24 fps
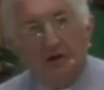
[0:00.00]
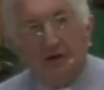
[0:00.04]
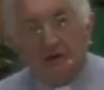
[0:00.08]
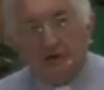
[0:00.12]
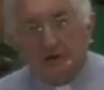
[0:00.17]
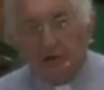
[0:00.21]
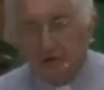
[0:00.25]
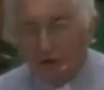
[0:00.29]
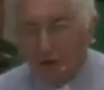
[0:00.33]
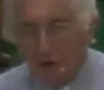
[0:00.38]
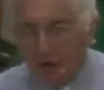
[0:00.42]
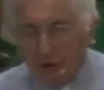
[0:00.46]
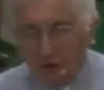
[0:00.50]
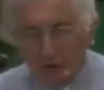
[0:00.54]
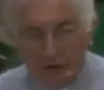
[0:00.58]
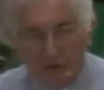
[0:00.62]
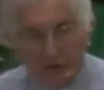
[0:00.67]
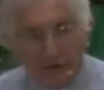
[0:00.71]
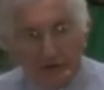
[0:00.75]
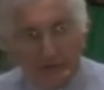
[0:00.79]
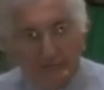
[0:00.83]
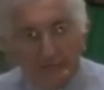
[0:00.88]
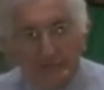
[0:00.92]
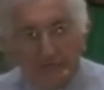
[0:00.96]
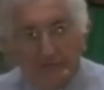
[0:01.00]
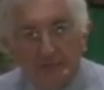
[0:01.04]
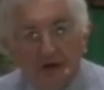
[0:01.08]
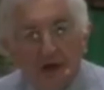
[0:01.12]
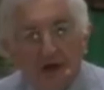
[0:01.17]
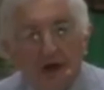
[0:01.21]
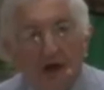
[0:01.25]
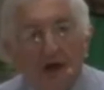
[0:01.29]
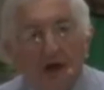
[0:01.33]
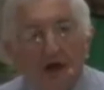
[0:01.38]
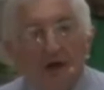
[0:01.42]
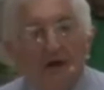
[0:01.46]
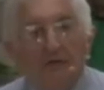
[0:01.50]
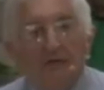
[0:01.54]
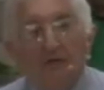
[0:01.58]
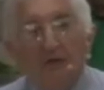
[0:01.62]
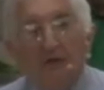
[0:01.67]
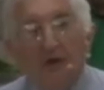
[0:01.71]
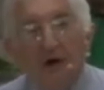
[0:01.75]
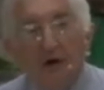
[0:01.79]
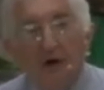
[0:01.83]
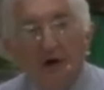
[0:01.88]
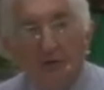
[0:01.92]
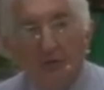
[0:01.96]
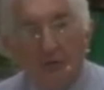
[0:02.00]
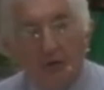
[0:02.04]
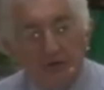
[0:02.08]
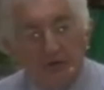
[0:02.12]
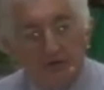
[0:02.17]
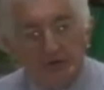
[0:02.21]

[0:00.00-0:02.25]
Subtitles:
told him there was